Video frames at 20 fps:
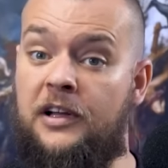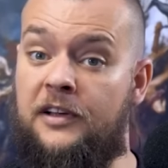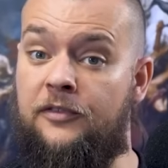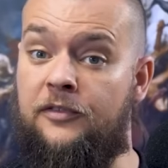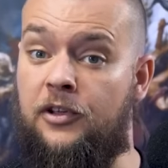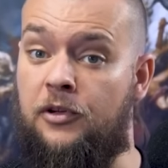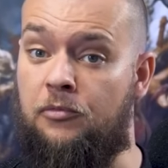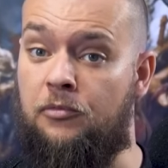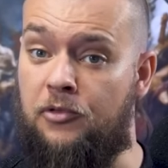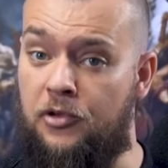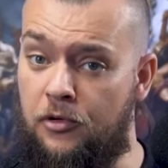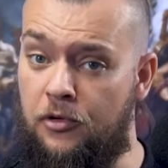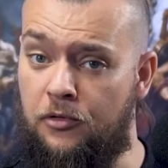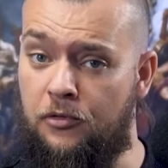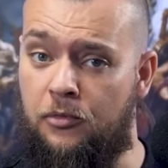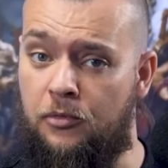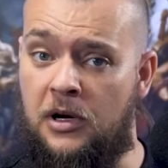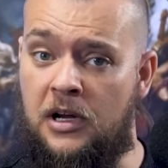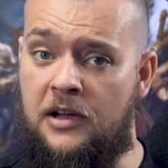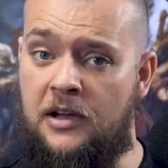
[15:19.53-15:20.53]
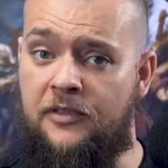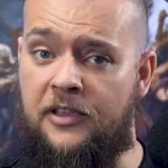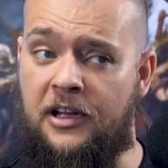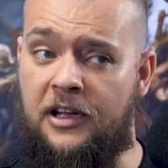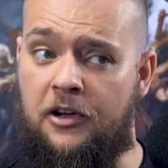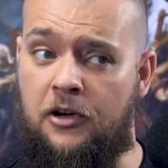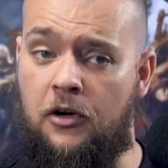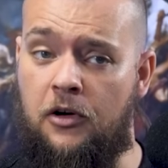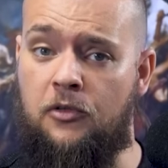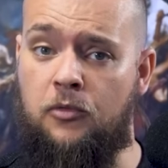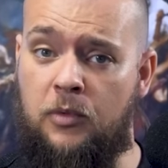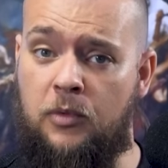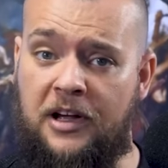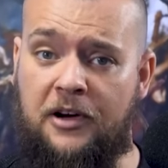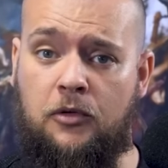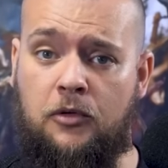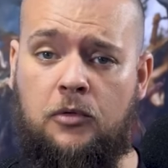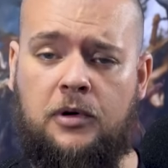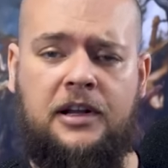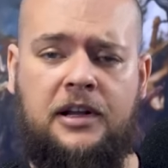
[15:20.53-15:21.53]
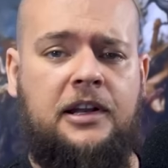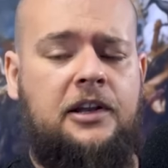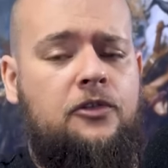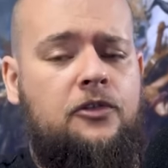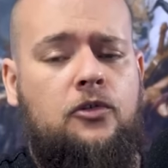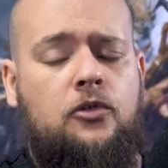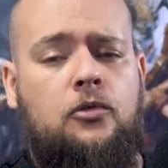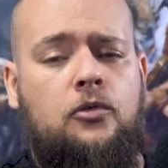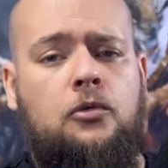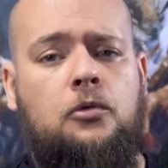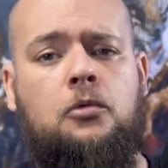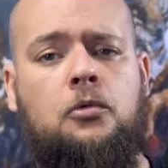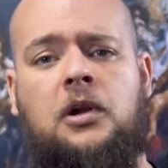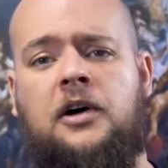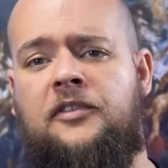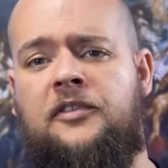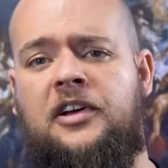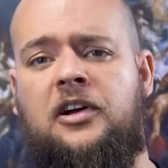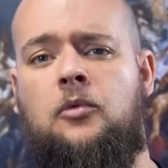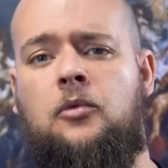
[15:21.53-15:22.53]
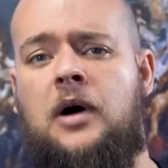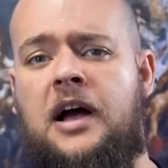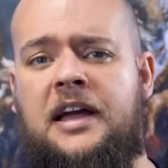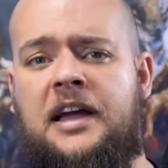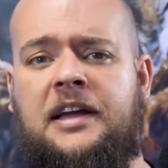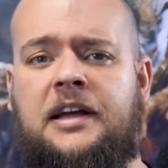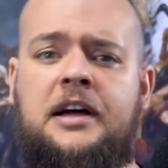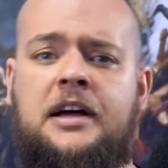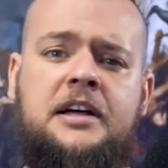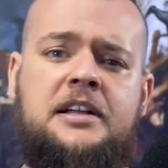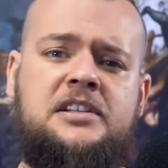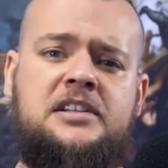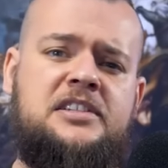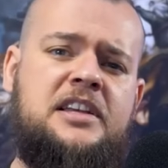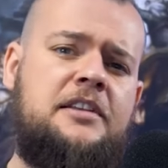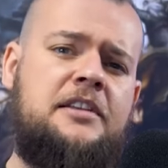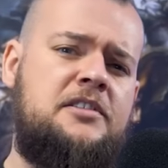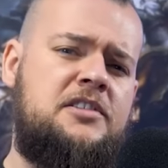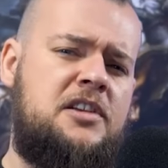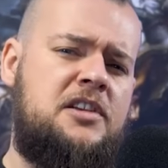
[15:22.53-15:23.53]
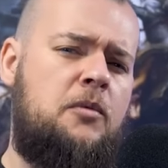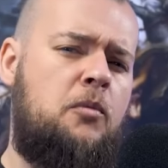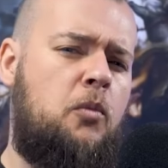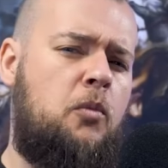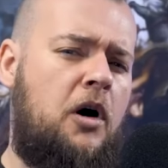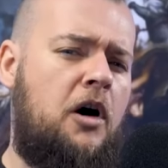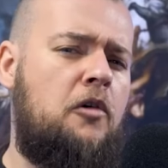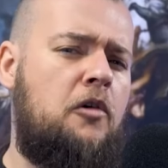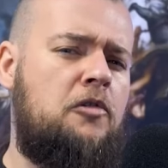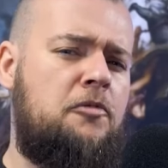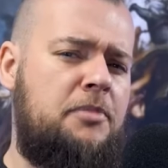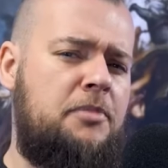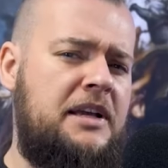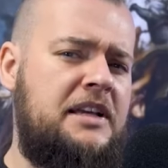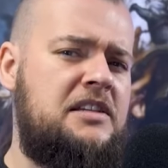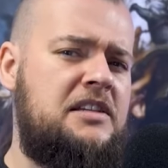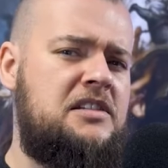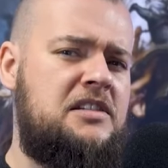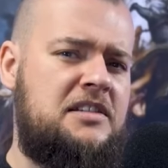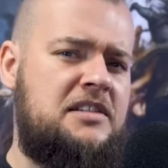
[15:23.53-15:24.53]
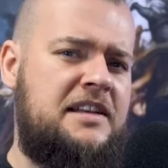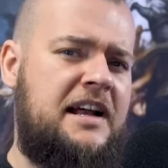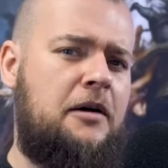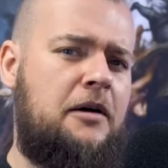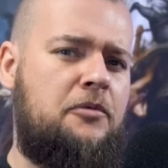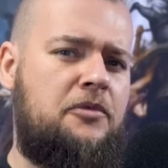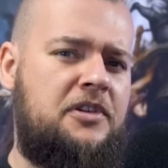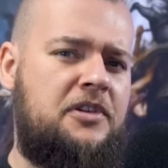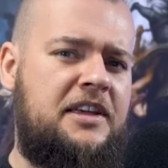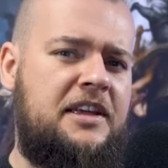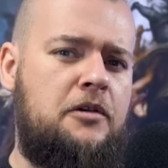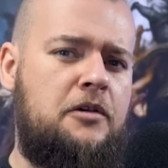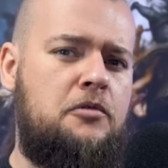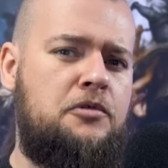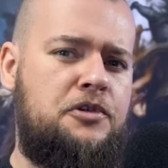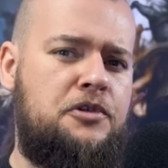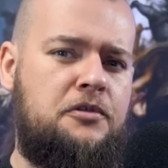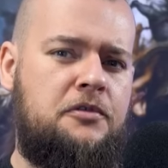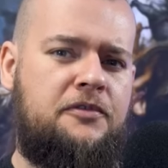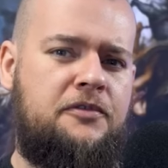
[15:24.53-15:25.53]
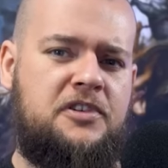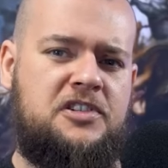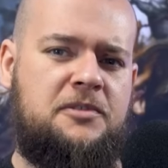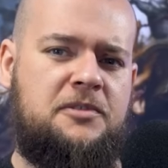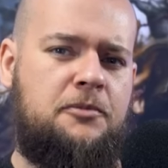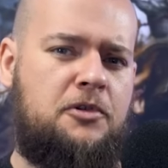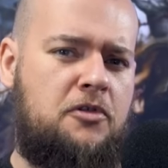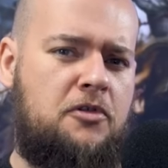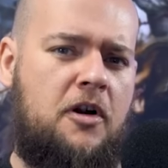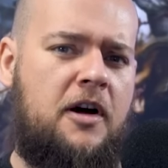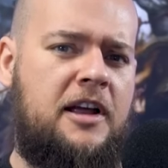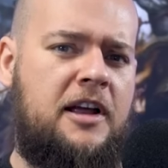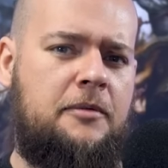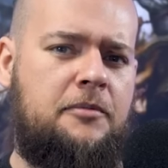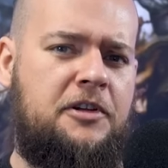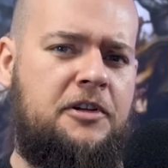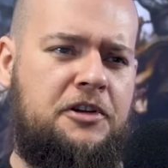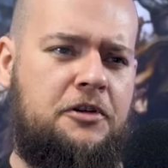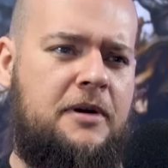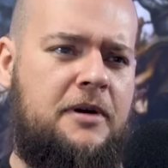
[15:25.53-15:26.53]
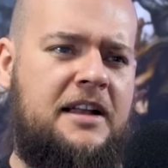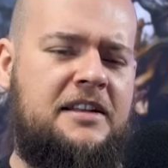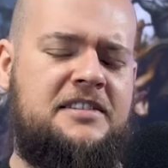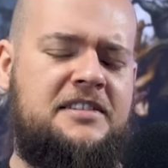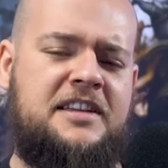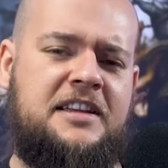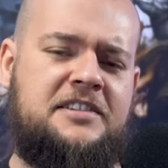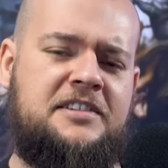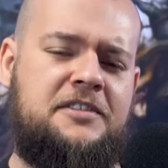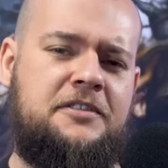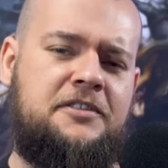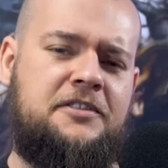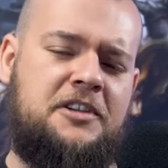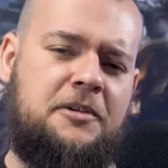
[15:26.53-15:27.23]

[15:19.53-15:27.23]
if you do, then God will, in his all-loving way, send some wild beasts down to kill you for some crime that your ancestors